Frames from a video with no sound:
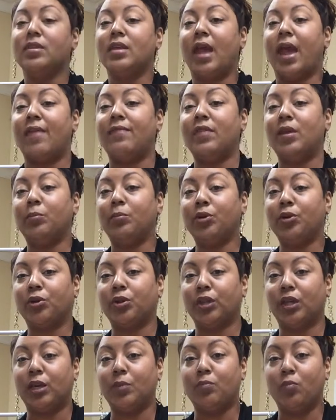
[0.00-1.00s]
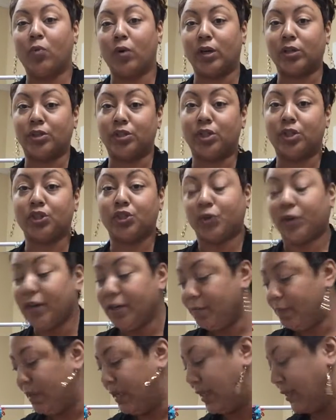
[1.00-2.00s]
And then when you're looking more into the
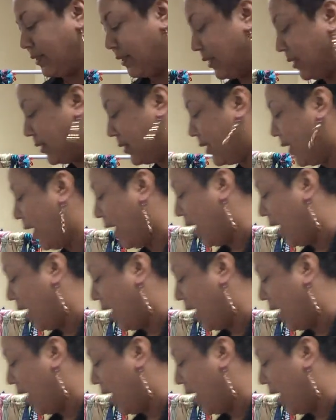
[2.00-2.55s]
trim pieces,